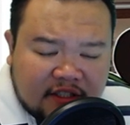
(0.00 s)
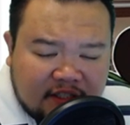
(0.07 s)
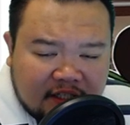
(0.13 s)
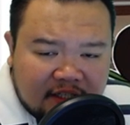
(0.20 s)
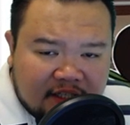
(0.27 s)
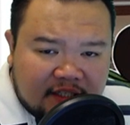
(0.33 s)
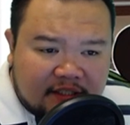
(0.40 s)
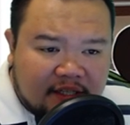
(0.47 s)

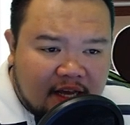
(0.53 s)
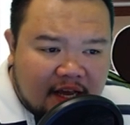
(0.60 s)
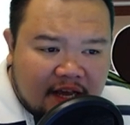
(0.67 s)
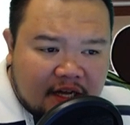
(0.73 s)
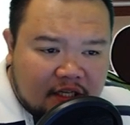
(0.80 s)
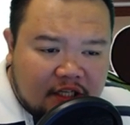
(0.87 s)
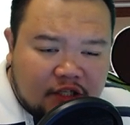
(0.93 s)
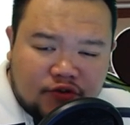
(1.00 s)
processing
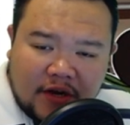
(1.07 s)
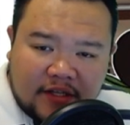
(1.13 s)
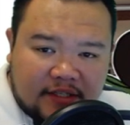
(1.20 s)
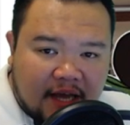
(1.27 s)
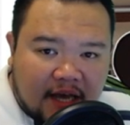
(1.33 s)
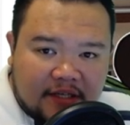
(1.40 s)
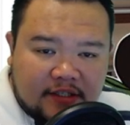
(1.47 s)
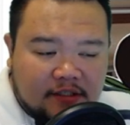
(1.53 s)
these
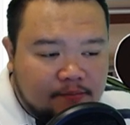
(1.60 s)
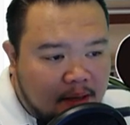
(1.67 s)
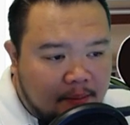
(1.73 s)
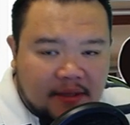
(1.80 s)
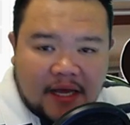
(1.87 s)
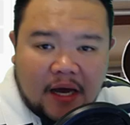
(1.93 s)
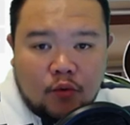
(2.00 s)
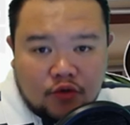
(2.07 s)
these
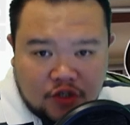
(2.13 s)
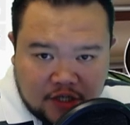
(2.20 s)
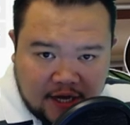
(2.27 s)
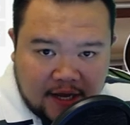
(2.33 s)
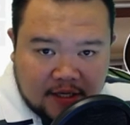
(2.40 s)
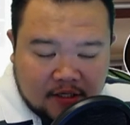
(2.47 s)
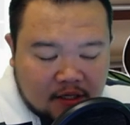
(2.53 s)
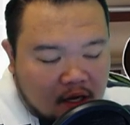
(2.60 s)
transactions, maybe
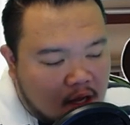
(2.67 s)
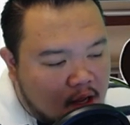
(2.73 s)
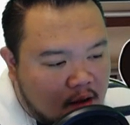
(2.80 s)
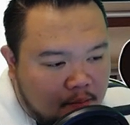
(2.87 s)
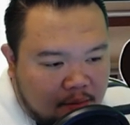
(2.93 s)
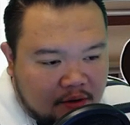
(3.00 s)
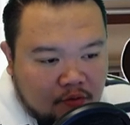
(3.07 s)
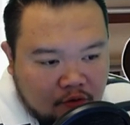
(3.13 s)
that will change.